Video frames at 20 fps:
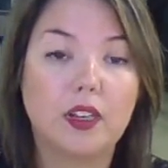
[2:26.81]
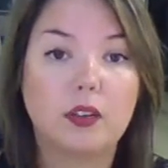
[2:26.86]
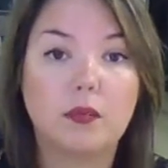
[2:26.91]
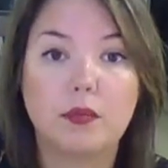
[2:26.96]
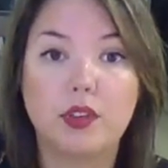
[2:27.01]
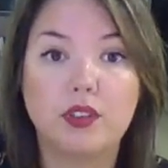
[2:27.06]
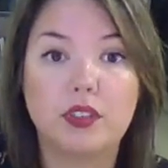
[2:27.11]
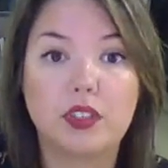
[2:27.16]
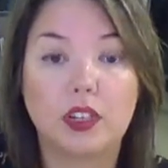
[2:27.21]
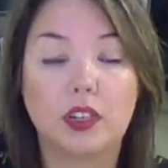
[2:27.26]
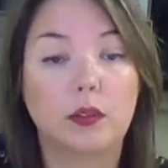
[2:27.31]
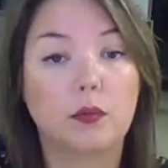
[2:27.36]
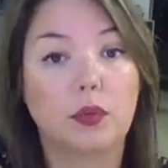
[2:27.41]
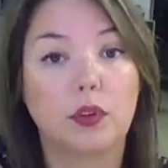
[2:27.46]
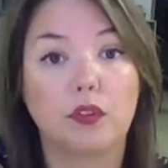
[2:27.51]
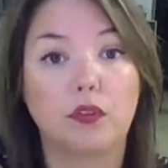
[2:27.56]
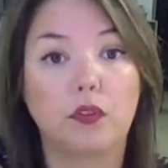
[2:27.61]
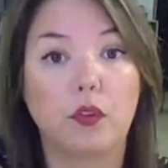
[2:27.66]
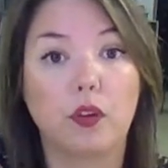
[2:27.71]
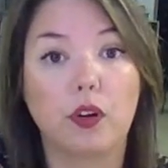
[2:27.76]
Music and
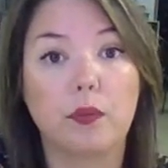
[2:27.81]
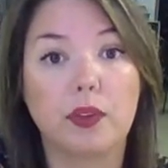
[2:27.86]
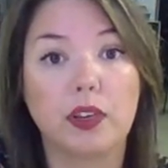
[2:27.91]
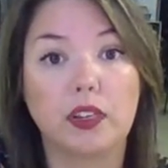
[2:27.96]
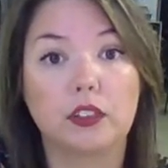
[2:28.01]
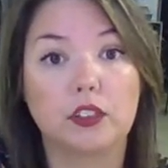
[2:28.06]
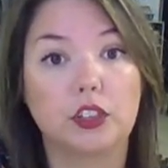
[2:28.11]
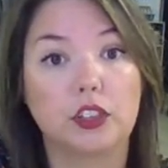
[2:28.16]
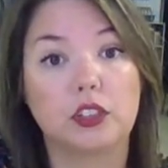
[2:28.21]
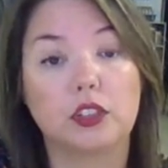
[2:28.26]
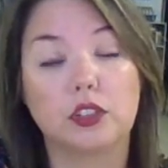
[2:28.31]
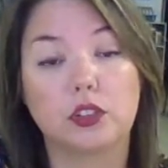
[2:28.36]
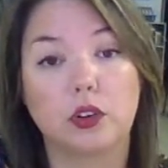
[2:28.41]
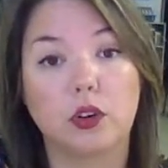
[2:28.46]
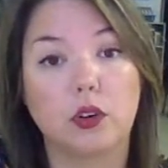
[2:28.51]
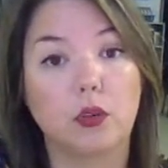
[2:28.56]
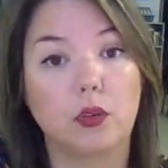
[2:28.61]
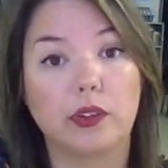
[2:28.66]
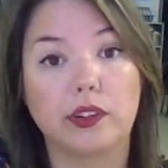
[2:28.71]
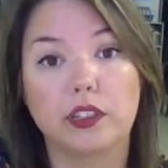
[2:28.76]
performing has just
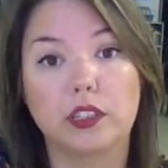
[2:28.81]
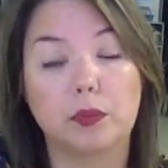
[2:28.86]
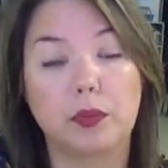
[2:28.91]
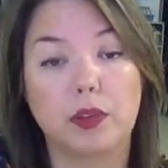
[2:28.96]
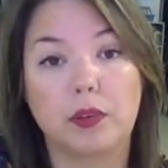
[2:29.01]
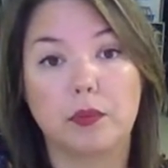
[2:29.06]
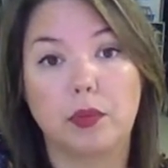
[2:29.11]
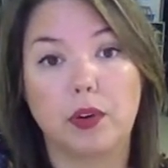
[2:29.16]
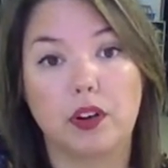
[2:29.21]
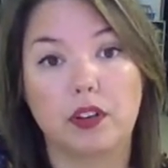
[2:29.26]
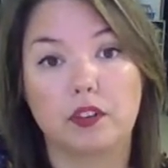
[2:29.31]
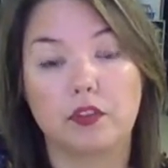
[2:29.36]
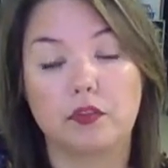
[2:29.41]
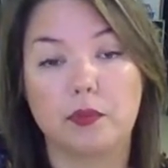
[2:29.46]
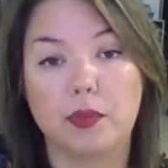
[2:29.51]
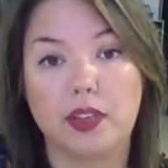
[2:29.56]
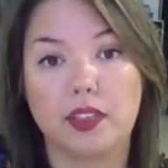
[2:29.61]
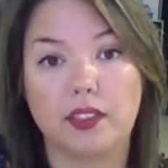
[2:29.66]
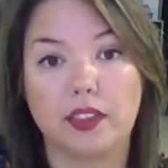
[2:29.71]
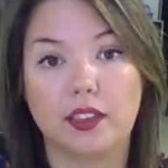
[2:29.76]
always been part of
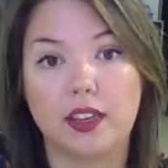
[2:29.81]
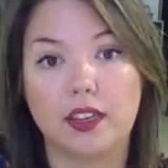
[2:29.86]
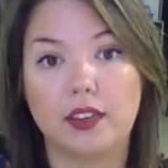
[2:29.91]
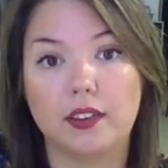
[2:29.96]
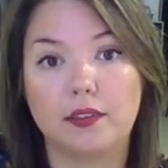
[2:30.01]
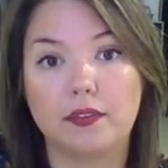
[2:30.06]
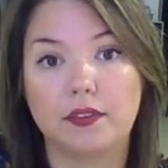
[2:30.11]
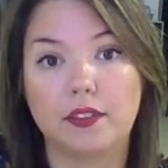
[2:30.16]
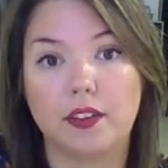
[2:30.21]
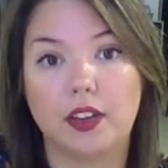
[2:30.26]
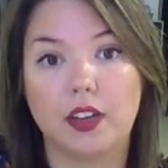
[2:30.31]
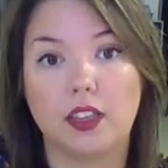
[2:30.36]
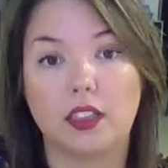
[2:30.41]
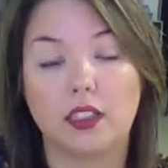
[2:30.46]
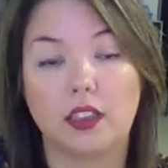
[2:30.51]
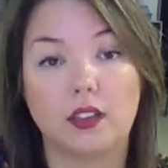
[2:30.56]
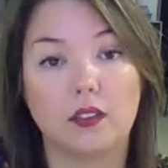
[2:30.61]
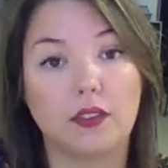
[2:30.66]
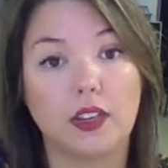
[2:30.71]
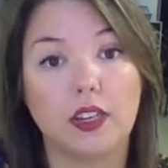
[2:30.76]
my life. I
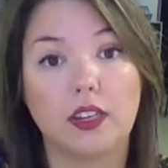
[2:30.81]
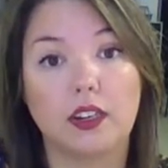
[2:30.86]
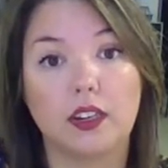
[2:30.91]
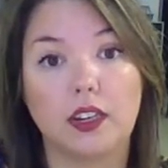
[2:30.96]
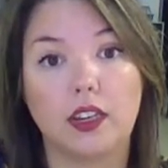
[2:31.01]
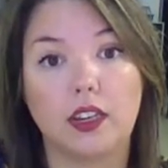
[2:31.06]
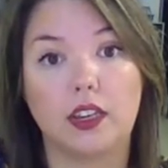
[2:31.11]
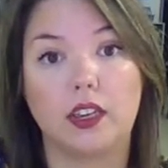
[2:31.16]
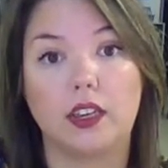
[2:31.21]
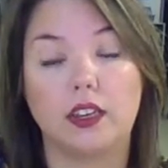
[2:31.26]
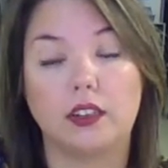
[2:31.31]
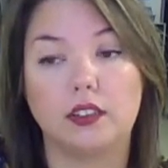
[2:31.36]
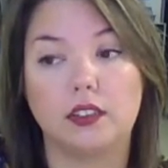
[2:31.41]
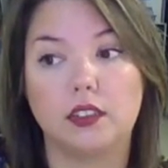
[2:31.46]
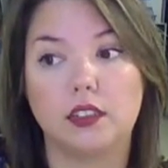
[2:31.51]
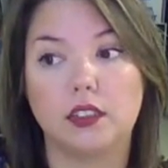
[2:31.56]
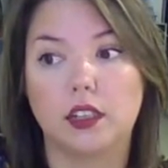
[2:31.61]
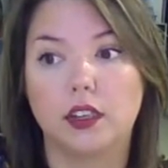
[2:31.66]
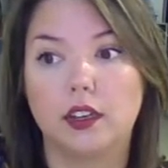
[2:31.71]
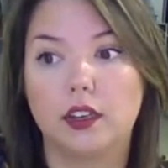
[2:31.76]
love it.
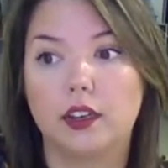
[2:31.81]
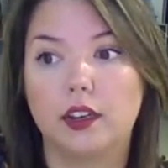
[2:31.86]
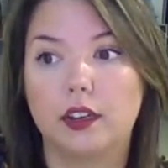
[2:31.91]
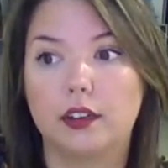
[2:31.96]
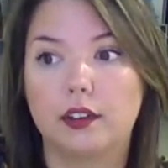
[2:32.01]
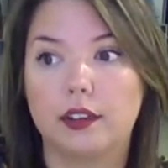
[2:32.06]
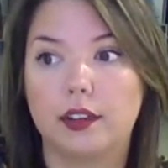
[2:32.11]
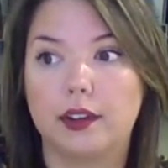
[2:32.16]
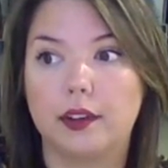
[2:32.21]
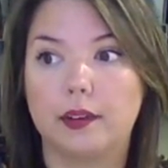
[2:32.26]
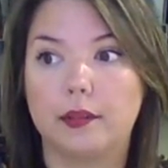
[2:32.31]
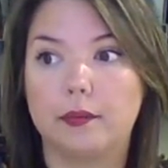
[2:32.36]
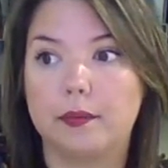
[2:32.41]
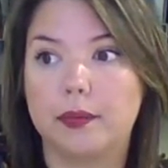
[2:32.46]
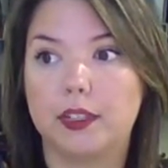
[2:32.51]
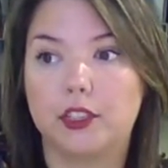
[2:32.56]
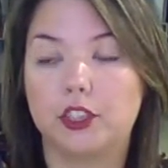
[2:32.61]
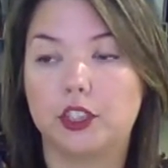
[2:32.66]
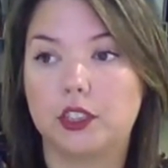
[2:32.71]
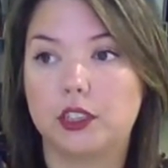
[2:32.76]
And
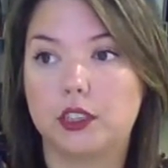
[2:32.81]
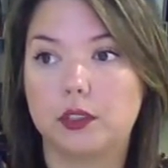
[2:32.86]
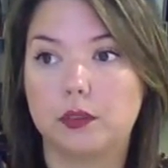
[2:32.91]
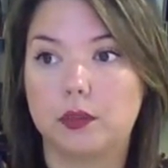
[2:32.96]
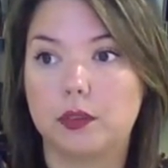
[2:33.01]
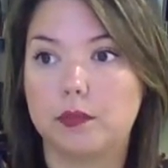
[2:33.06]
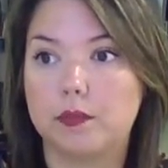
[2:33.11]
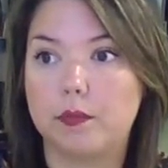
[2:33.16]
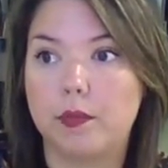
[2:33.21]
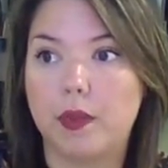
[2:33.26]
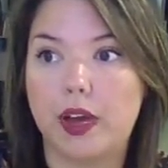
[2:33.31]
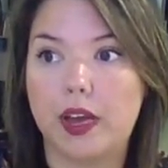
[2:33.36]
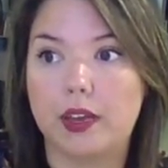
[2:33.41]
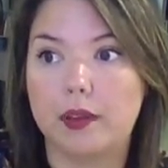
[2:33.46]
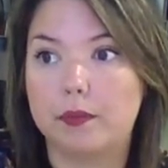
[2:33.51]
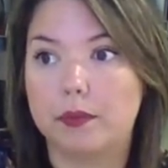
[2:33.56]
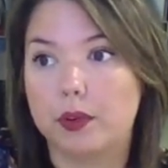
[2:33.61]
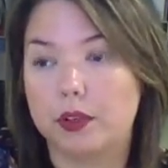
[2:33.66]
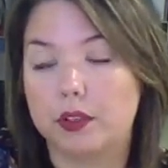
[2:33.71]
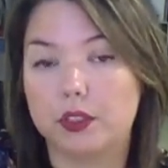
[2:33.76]
it's just my
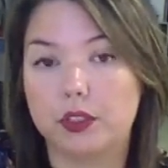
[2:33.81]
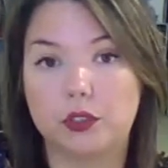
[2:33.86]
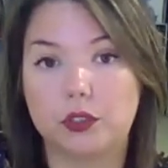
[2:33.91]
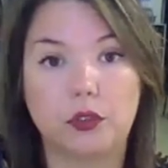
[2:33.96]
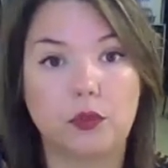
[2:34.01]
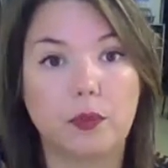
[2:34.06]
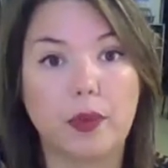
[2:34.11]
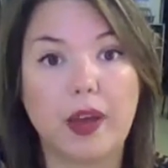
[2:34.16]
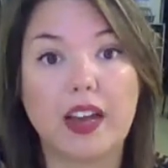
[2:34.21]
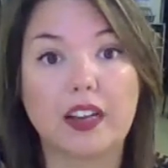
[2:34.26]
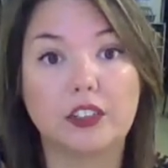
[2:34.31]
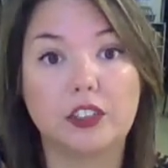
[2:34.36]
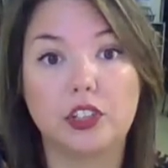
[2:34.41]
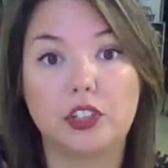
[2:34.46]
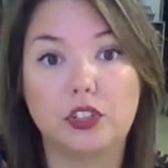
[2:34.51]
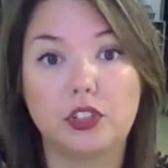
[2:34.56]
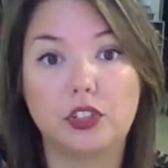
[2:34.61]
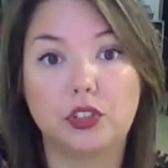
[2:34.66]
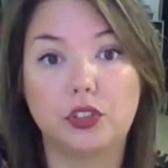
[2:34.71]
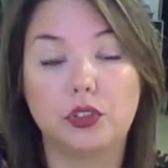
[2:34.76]
personal
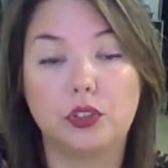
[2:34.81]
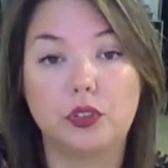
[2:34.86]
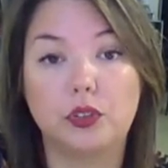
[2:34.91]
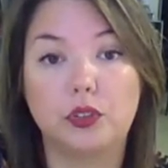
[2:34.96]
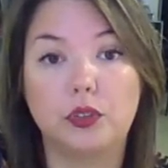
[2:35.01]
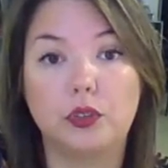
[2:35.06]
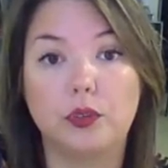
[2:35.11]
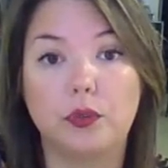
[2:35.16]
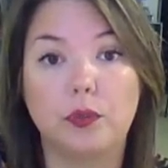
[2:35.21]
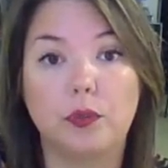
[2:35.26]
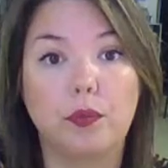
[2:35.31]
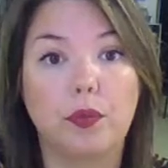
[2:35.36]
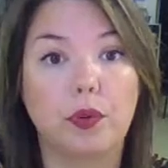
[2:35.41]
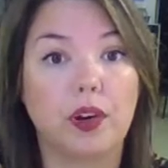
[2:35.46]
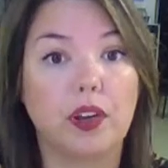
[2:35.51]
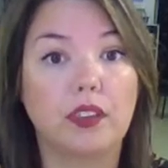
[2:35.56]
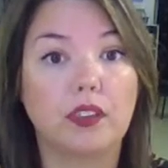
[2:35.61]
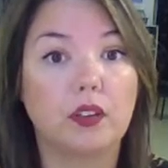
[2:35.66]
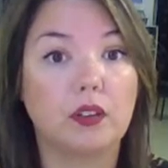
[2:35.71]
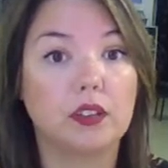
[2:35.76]
passion to
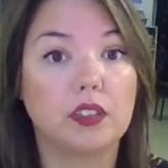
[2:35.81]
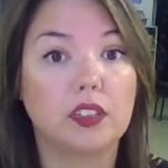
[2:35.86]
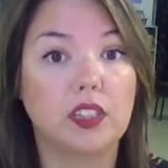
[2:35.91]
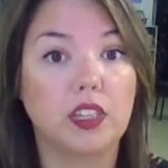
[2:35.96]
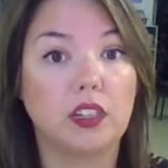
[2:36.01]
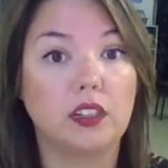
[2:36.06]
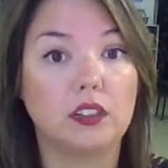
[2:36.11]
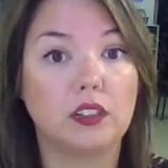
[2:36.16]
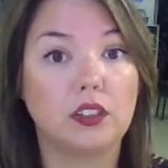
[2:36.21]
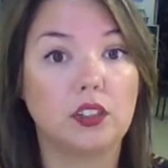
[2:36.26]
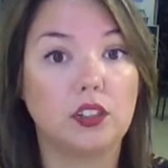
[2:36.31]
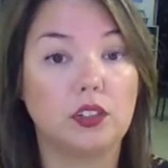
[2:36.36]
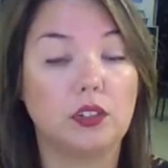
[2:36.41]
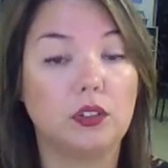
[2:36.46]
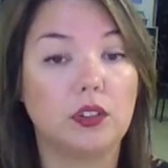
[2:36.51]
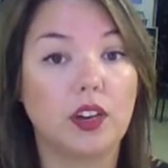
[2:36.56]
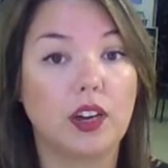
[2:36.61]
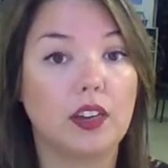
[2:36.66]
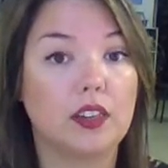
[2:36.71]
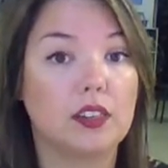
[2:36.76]
bring those things to you
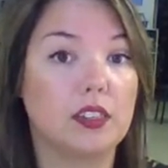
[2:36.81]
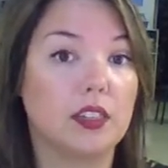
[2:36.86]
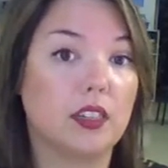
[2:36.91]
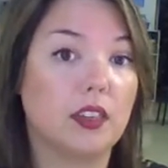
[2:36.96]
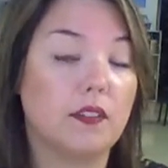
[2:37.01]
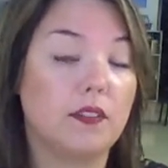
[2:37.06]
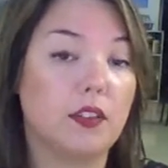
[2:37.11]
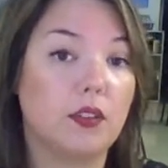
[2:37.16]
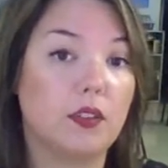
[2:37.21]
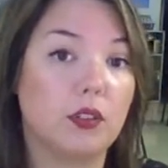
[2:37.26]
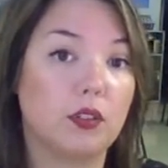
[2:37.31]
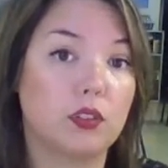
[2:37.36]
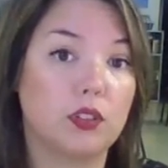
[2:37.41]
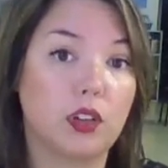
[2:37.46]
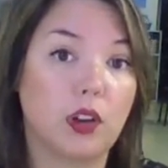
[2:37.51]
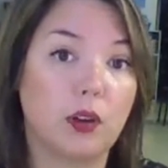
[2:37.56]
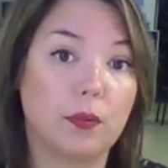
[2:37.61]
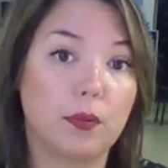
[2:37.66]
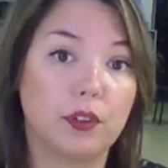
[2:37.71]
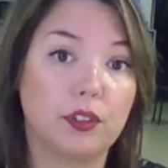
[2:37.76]
guys and give you those
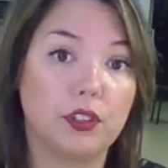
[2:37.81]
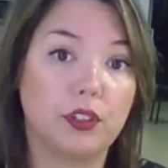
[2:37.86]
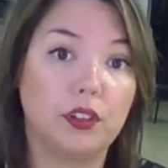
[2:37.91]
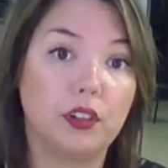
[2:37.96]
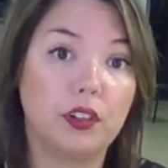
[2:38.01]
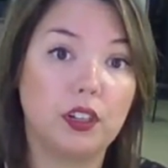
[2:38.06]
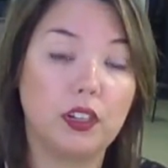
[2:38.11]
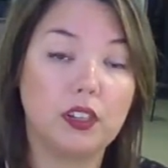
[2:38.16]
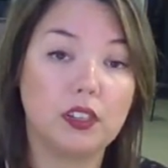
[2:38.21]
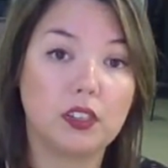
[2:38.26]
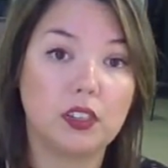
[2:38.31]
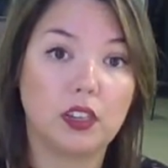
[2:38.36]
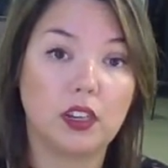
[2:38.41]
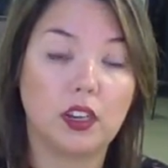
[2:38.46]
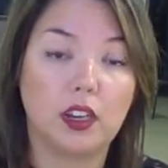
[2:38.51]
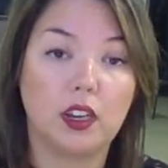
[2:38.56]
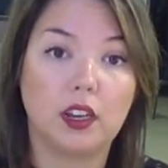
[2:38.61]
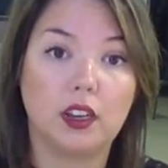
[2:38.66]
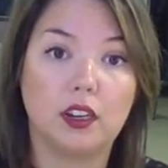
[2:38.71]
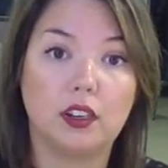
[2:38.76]
opportunities.
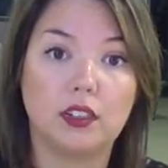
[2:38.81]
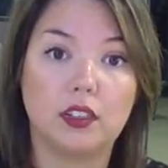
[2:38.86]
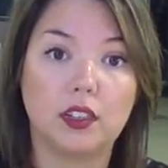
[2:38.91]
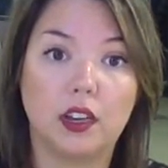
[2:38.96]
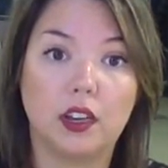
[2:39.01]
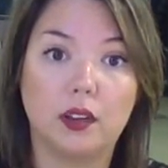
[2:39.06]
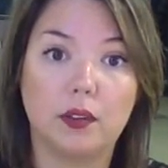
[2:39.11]
And